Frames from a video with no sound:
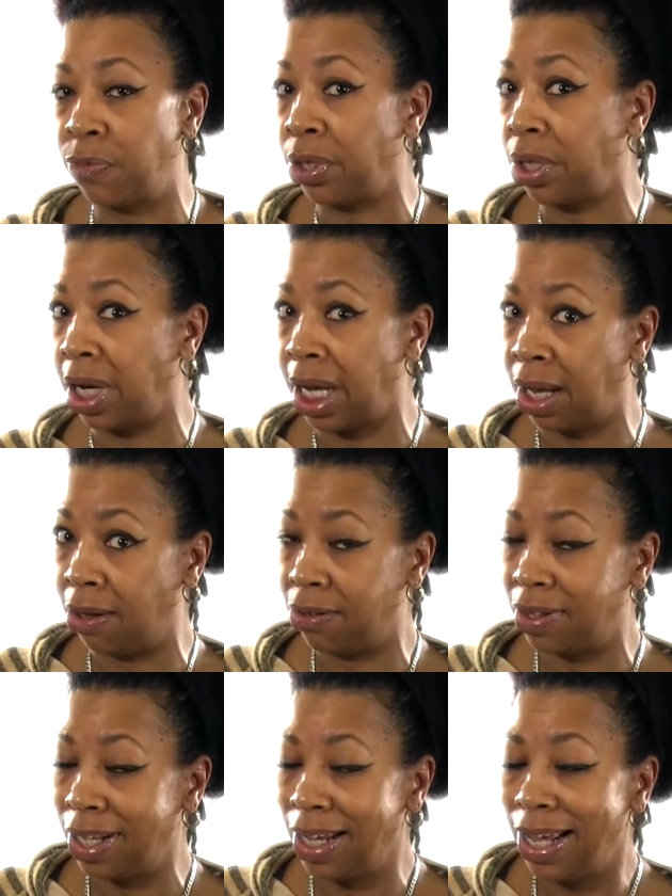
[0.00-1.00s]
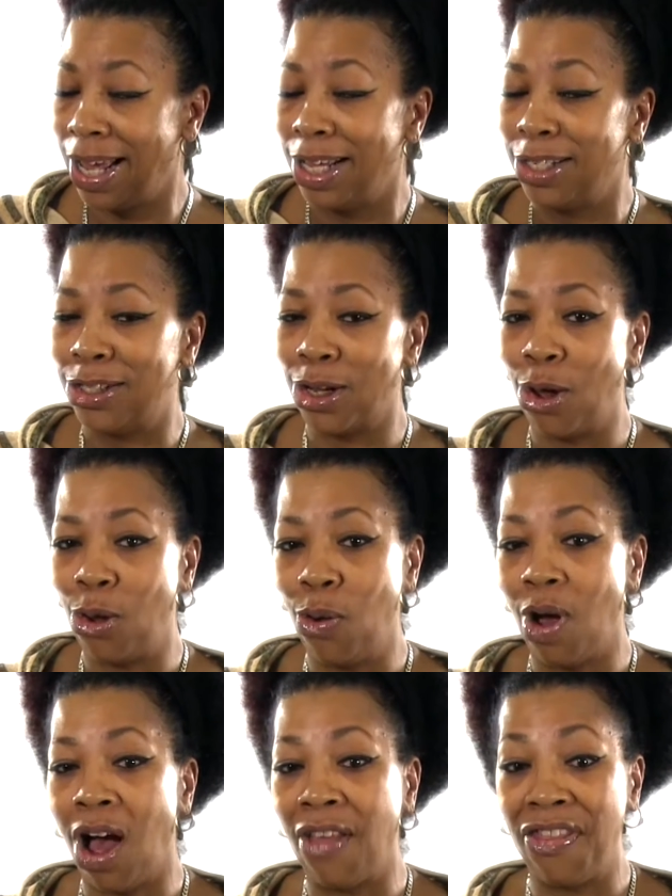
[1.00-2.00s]
for your health.
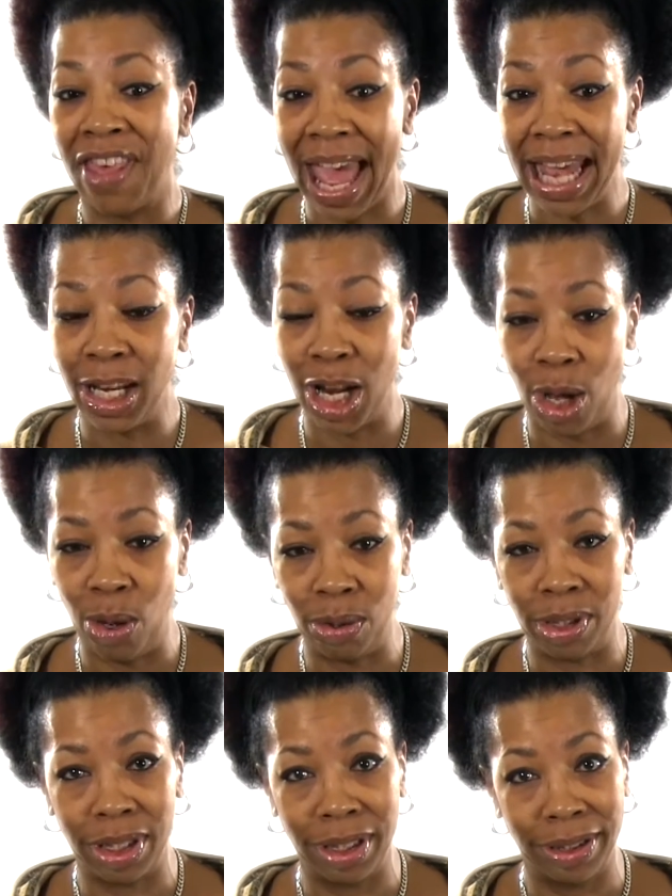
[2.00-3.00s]
So on that note,